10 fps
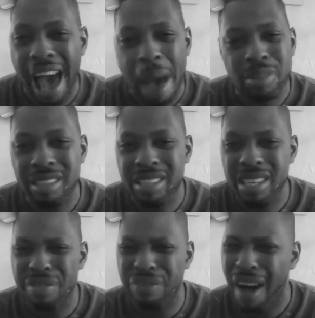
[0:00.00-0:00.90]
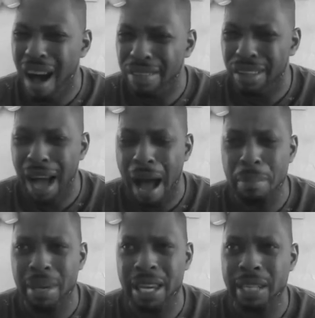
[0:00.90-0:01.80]
absentee father. I
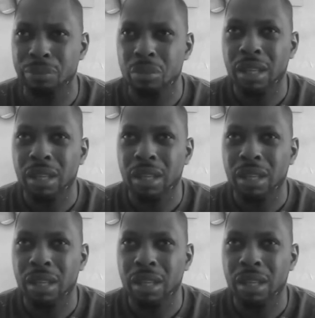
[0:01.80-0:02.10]
mean,